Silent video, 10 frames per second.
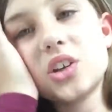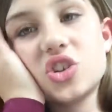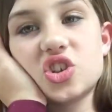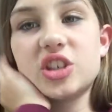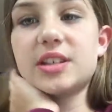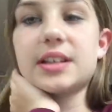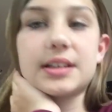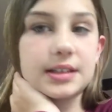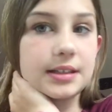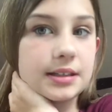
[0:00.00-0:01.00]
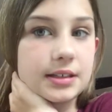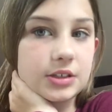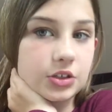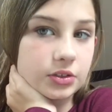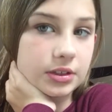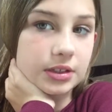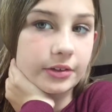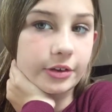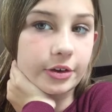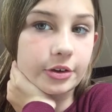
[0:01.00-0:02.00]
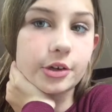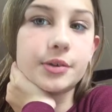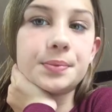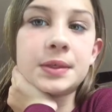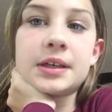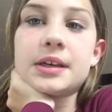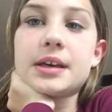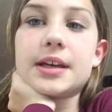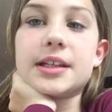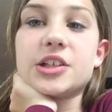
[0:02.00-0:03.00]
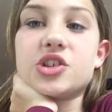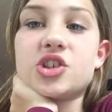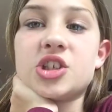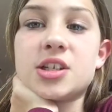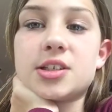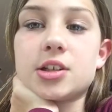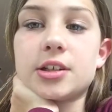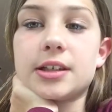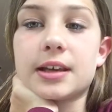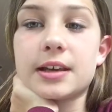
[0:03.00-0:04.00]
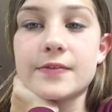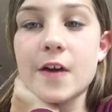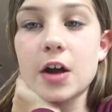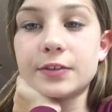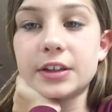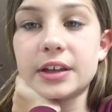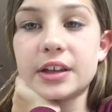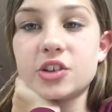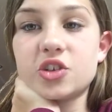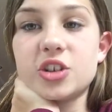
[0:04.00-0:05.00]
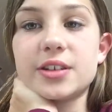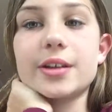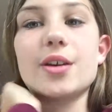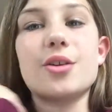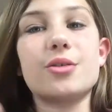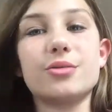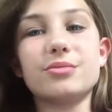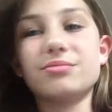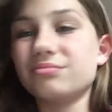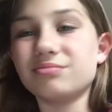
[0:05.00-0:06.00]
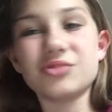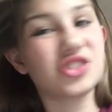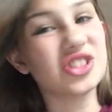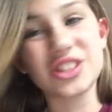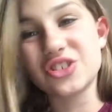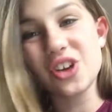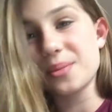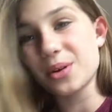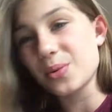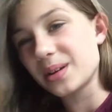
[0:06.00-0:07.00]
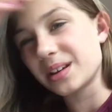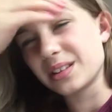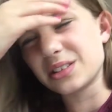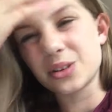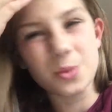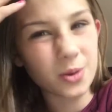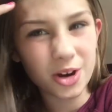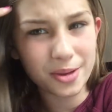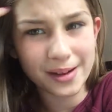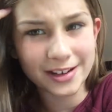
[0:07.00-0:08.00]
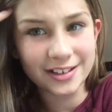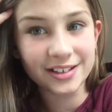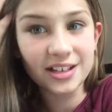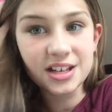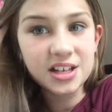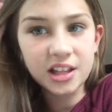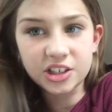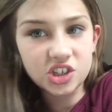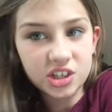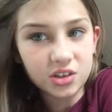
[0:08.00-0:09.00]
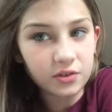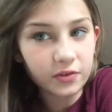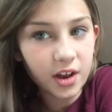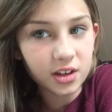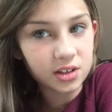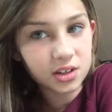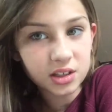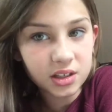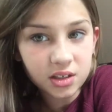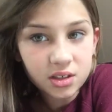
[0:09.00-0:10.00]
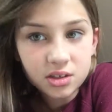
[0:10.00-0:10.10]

she sent it to this other girl, and then she started to get involved in it, and she said, Oh, she's a drama queen, don't worry about it. Like, she has no friends.